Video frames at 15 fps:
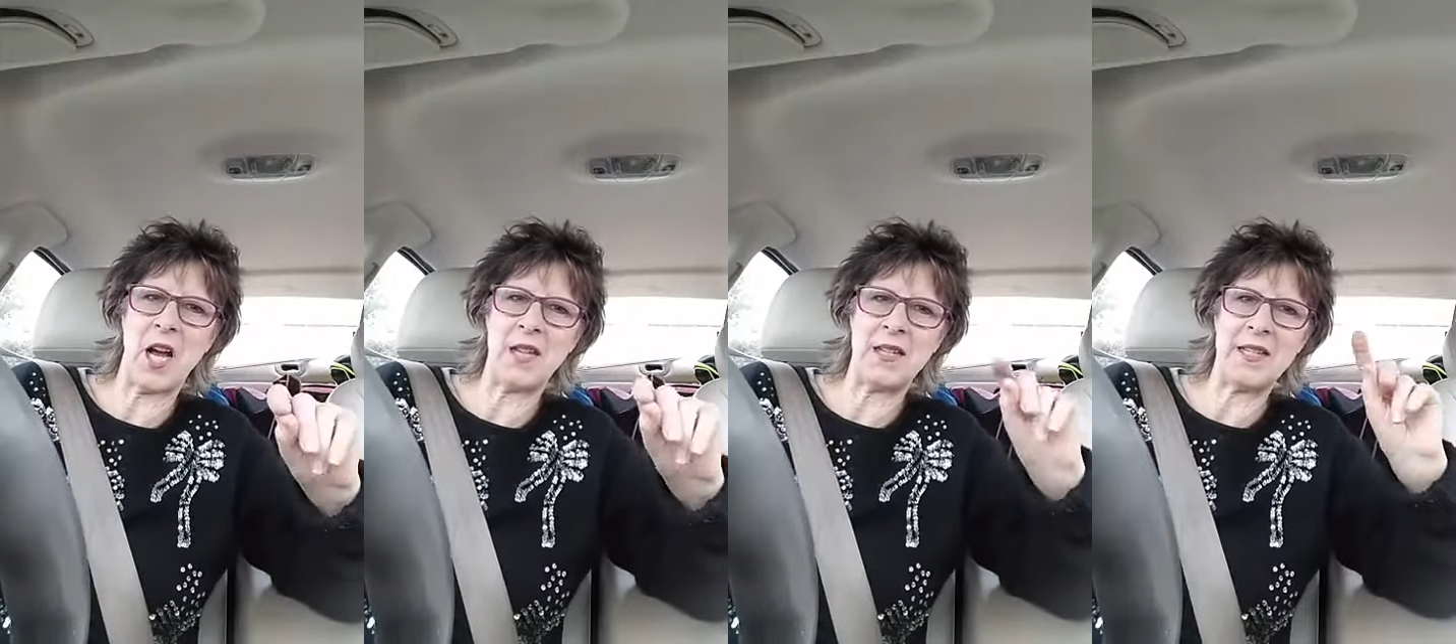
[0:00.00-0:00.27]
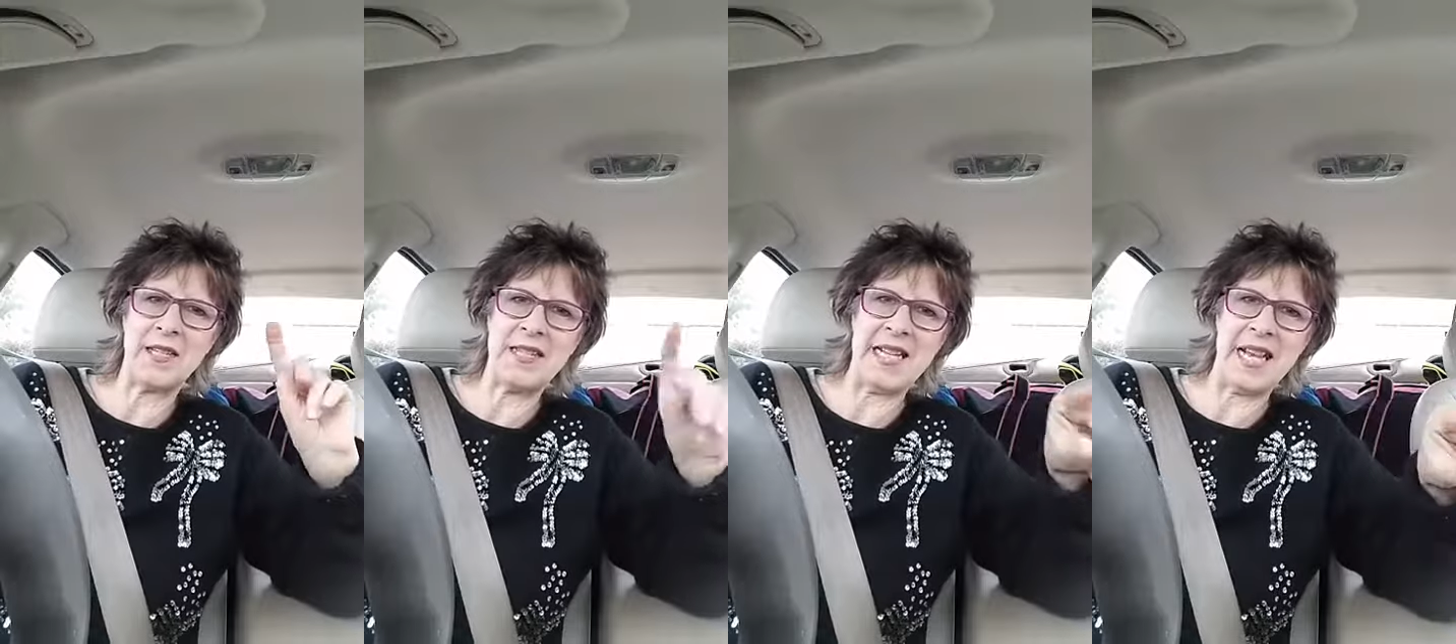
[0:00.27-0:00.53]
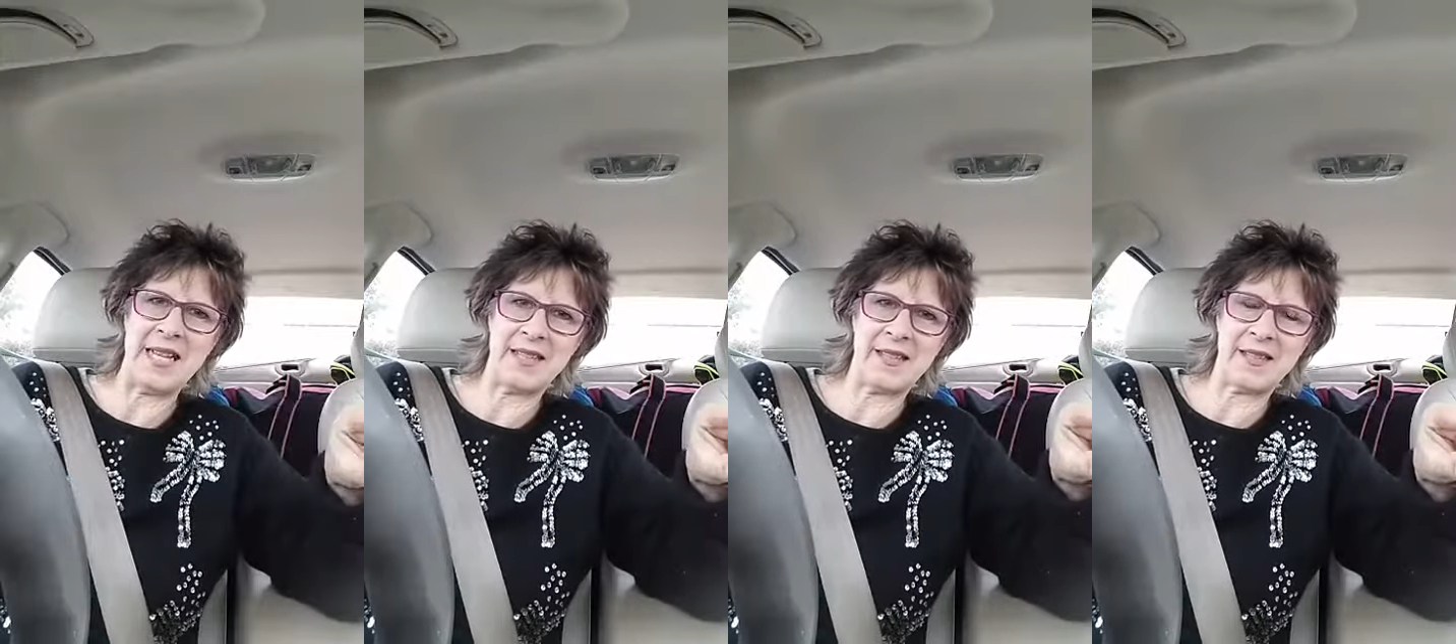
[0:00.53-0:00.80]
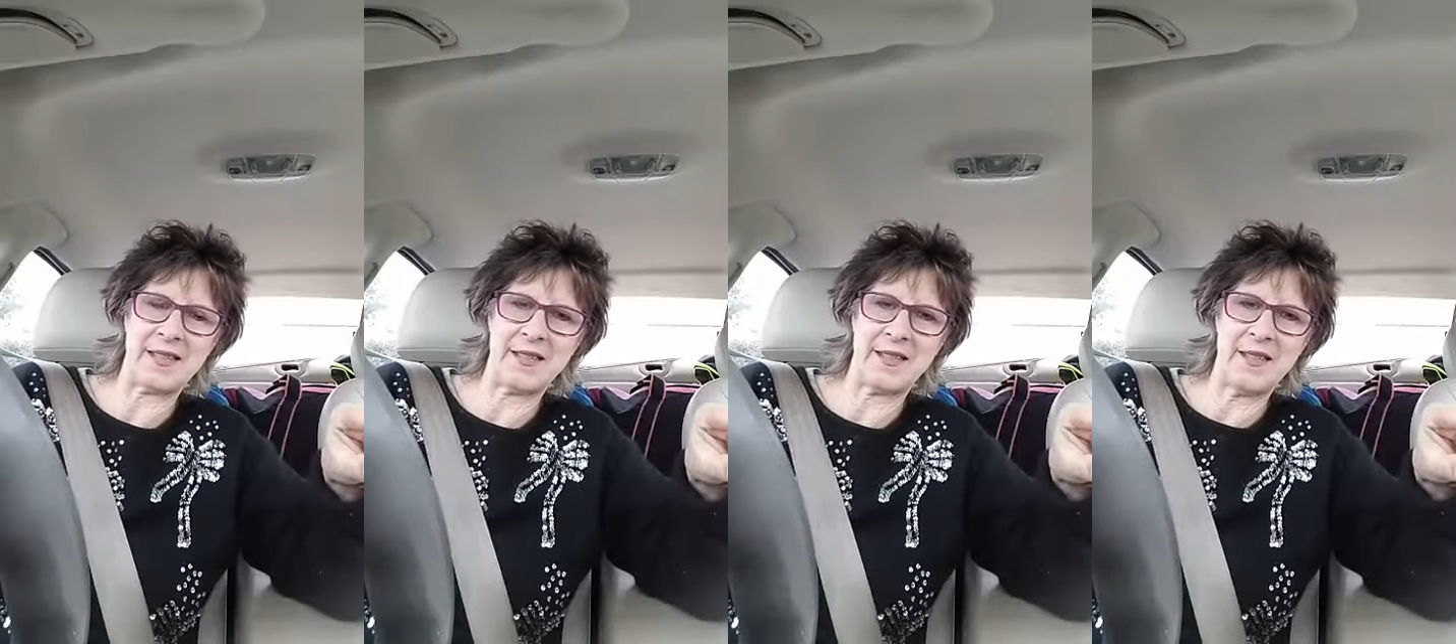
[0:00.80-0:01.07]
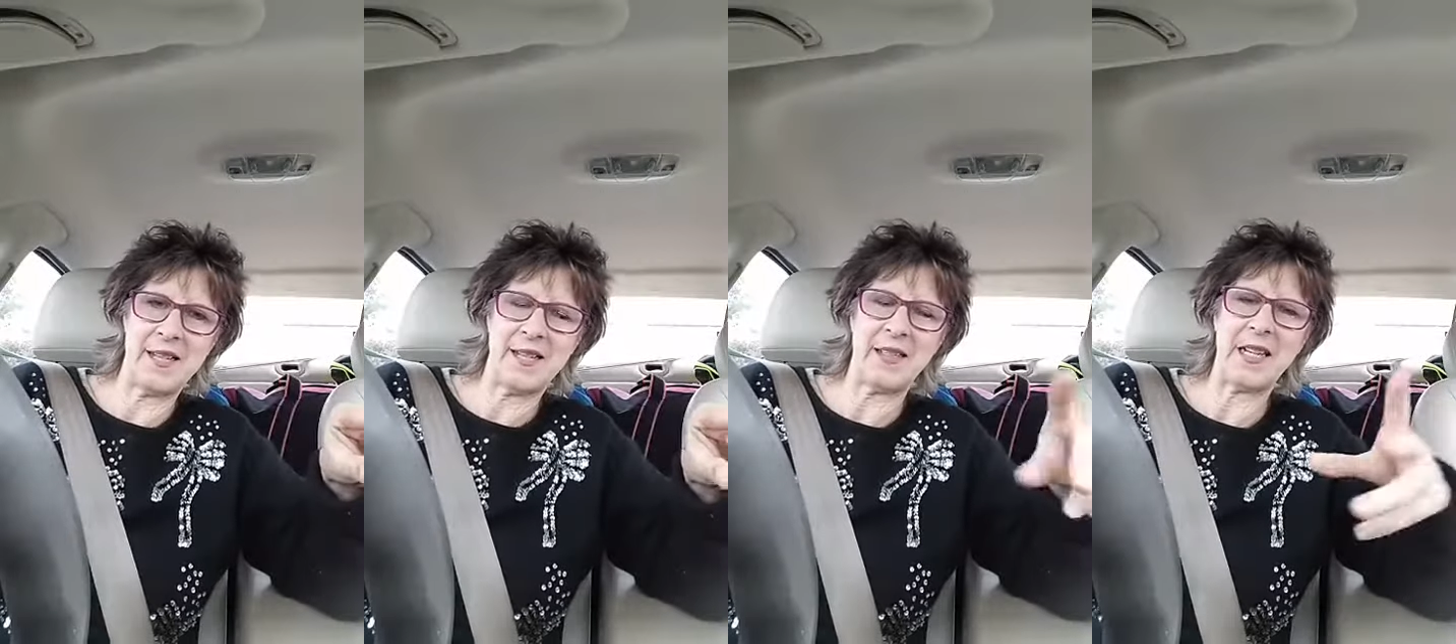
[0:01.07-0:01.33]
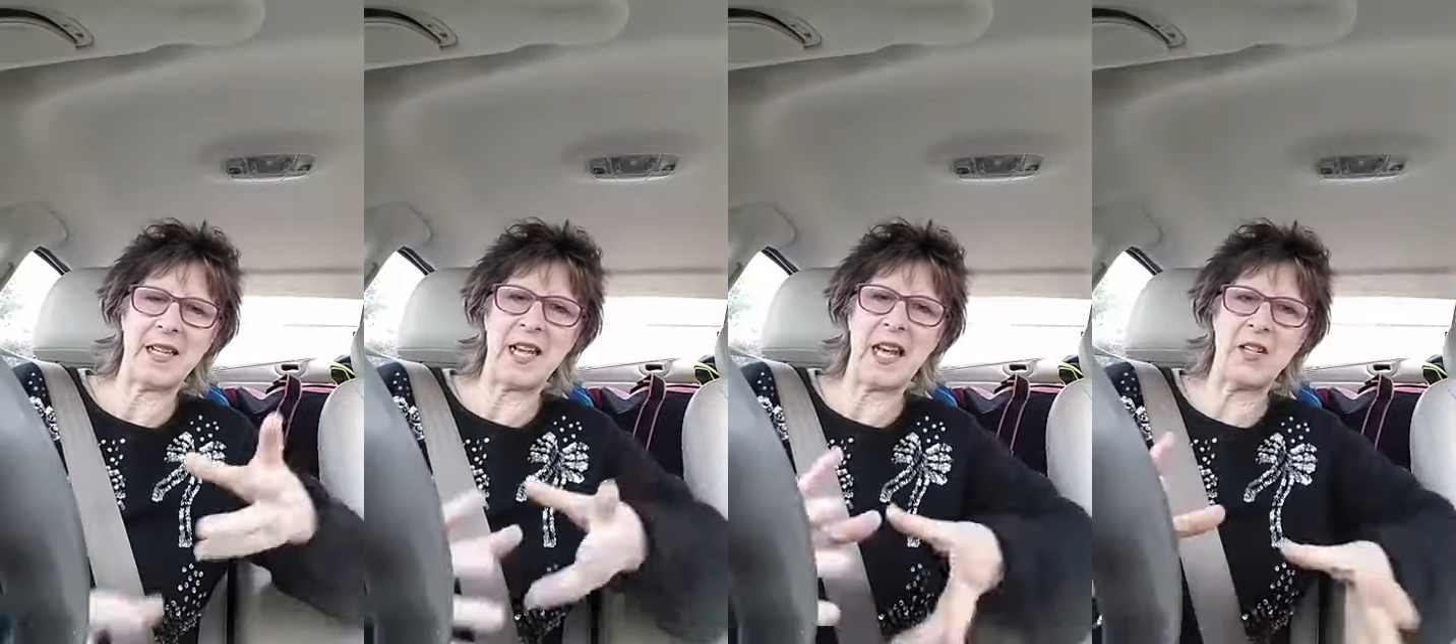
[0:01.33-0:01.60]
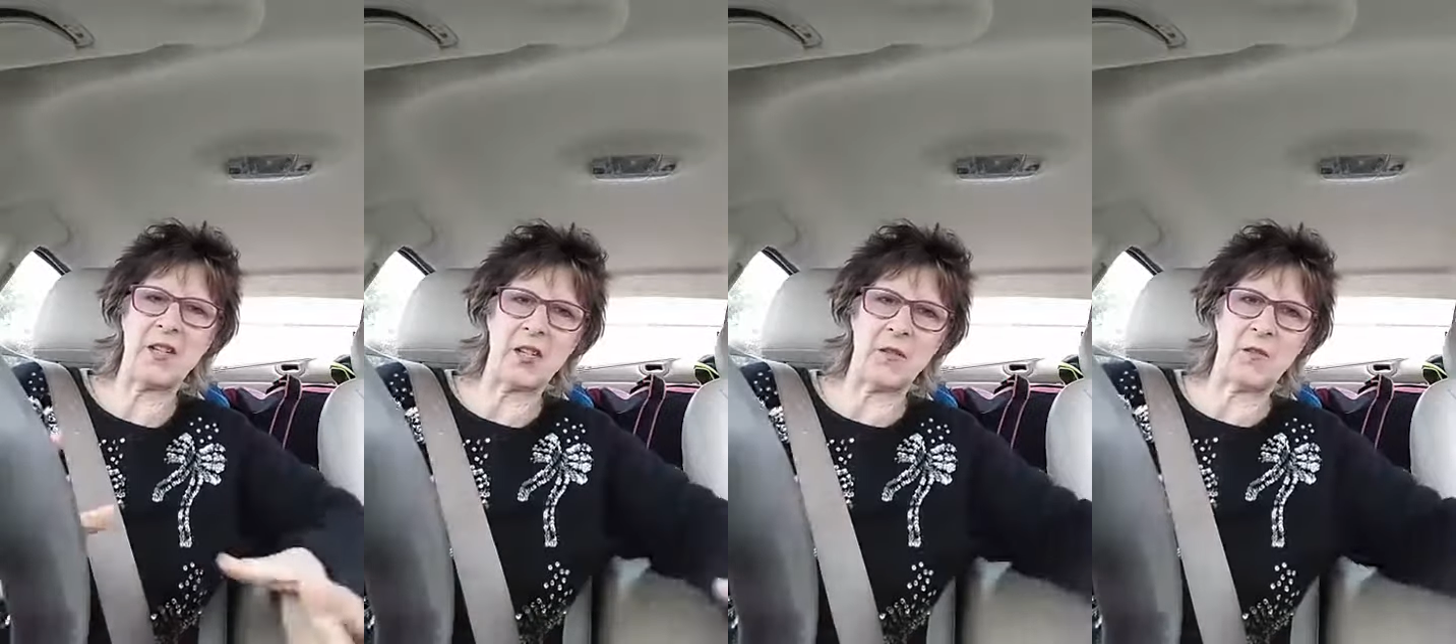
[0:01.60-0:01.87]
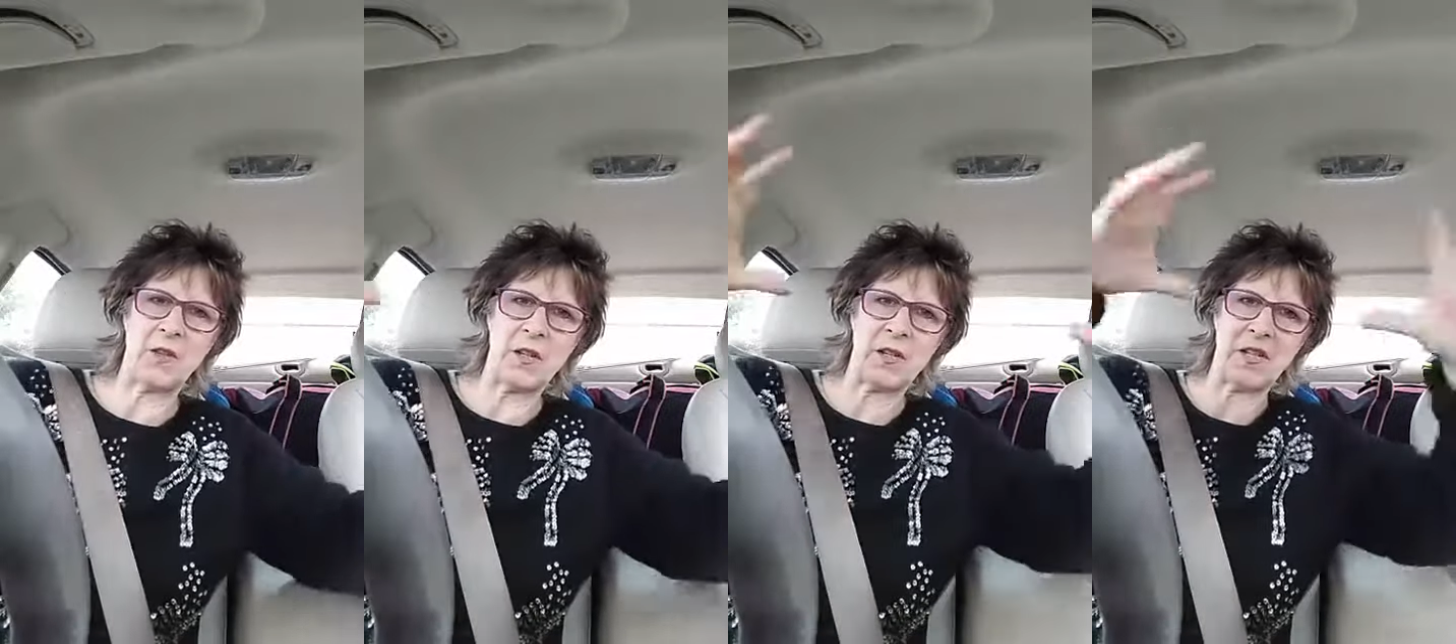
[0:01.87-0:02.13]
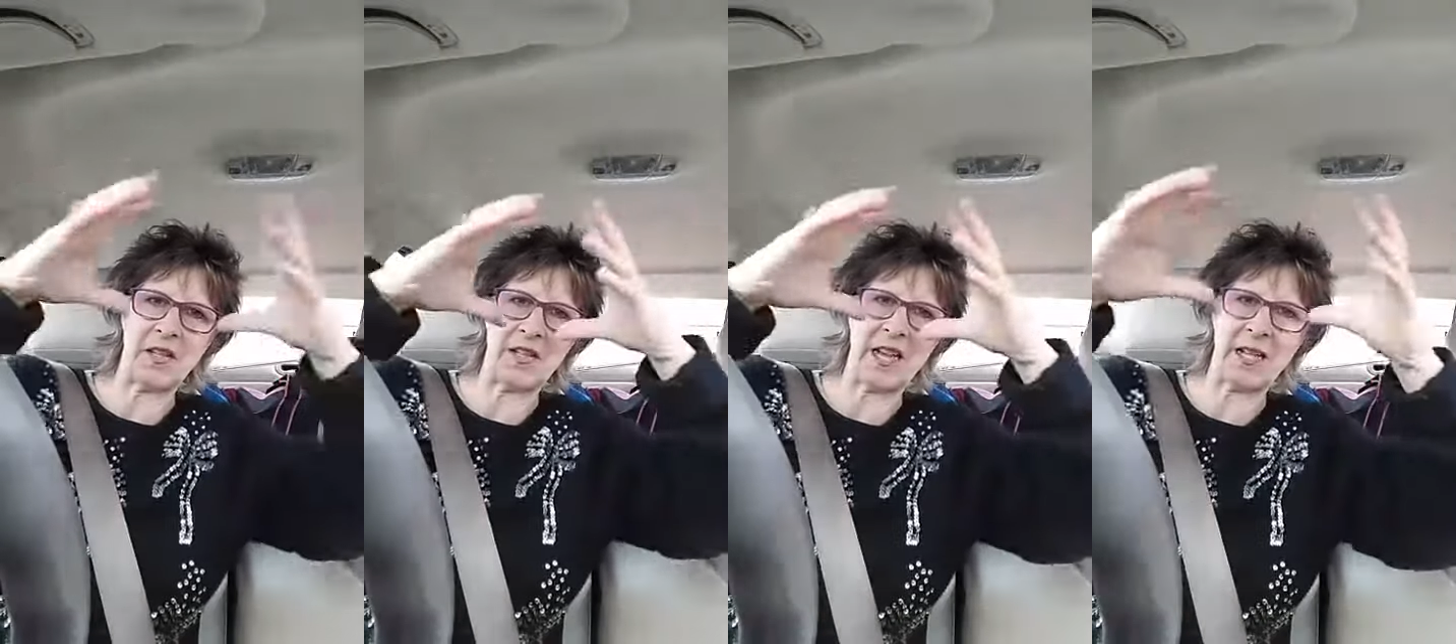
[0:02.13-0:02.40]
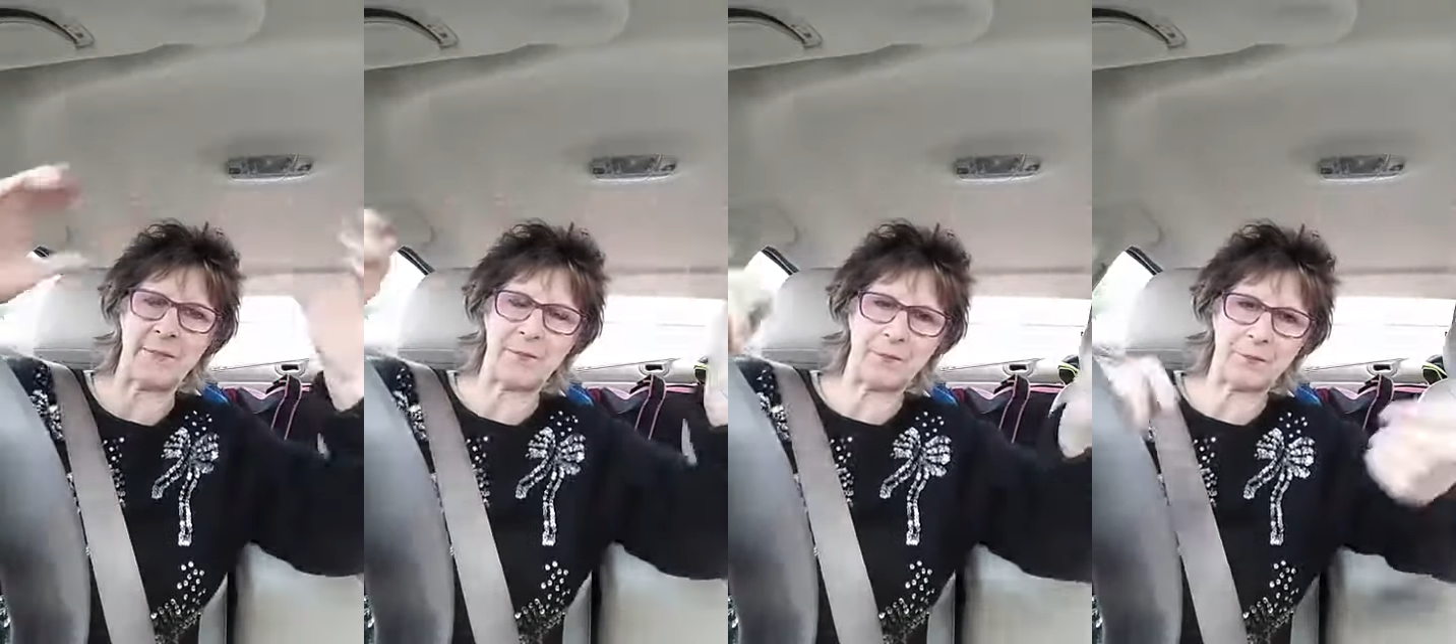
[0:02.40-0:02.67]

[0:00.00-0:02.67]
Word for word: net. Like catching fish in a net.